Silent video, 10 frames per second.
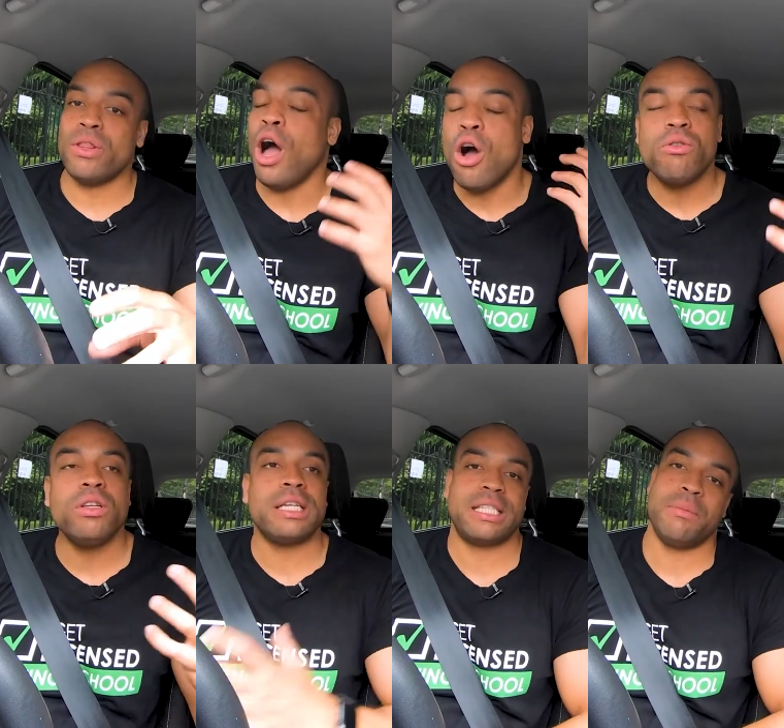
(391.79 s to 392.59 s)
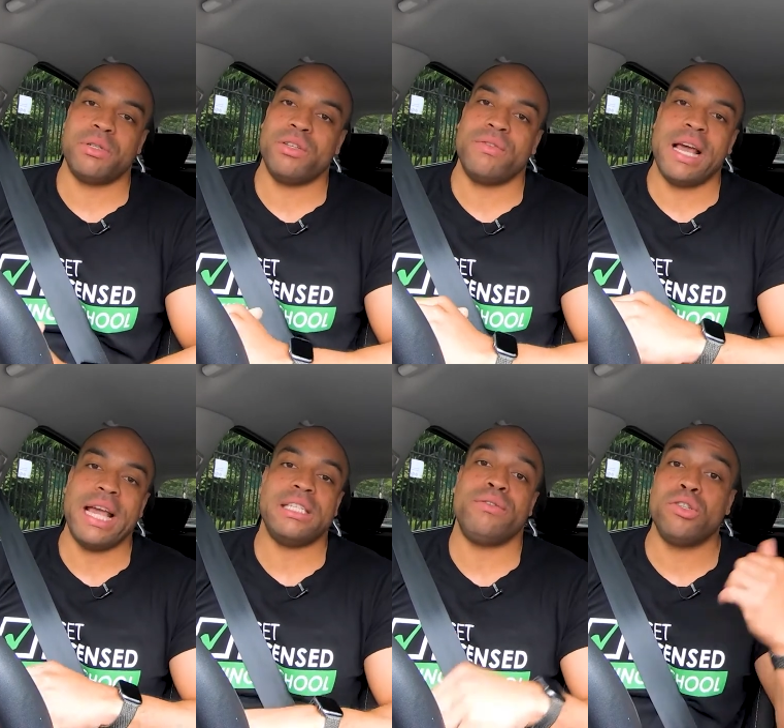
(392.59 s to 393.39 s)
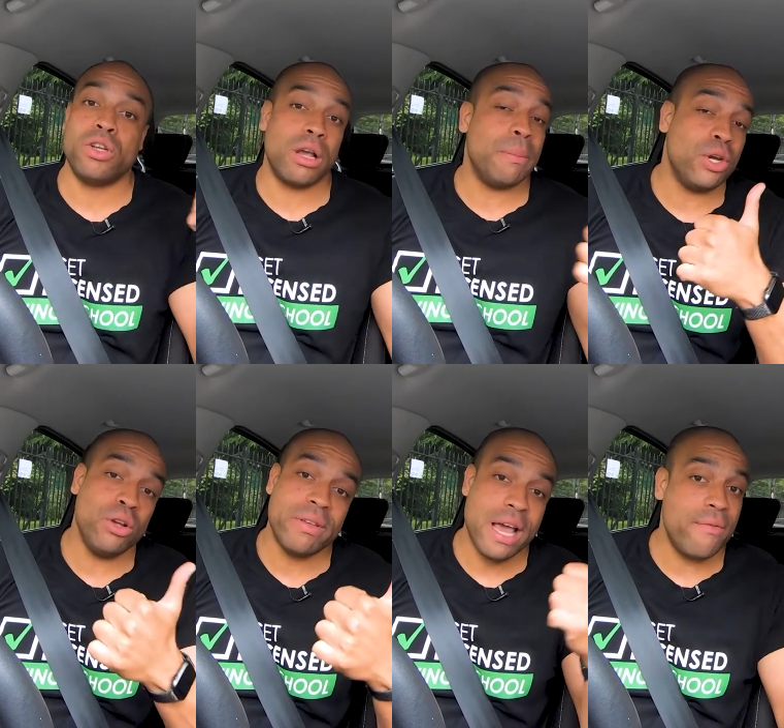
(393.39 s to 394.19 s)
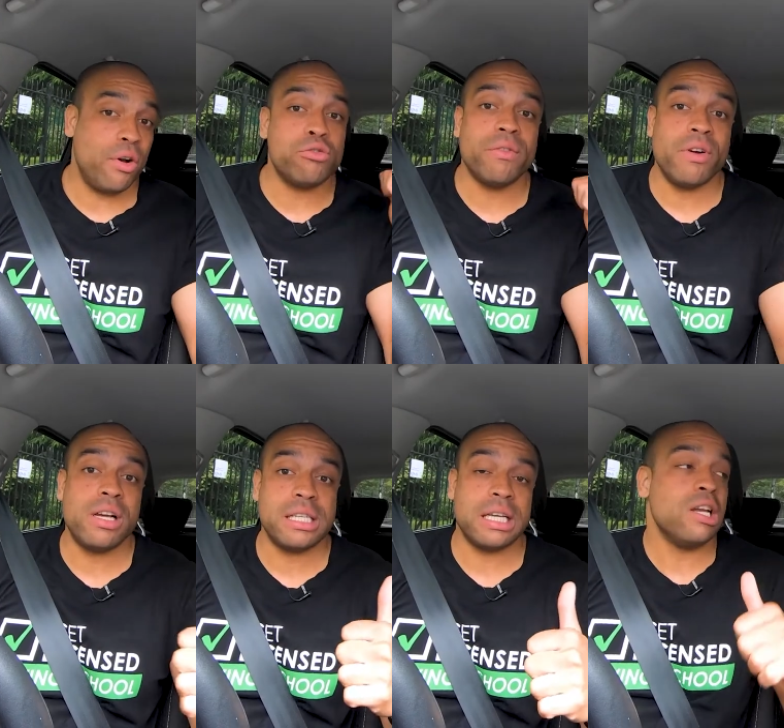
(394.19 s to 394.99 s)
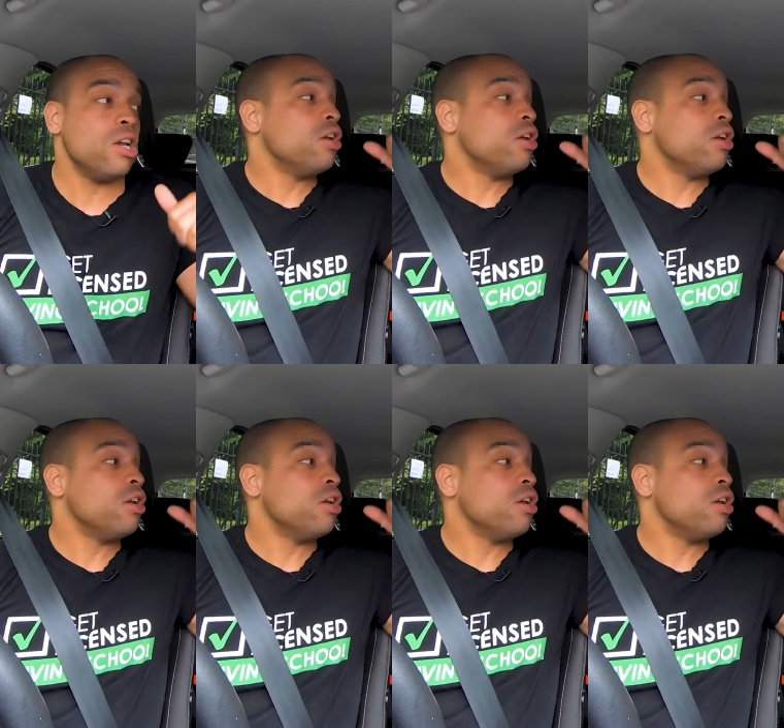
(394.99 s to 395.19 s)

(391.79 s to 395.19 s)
The only exceptions for that is if you're doing a maneuver that involves reversing,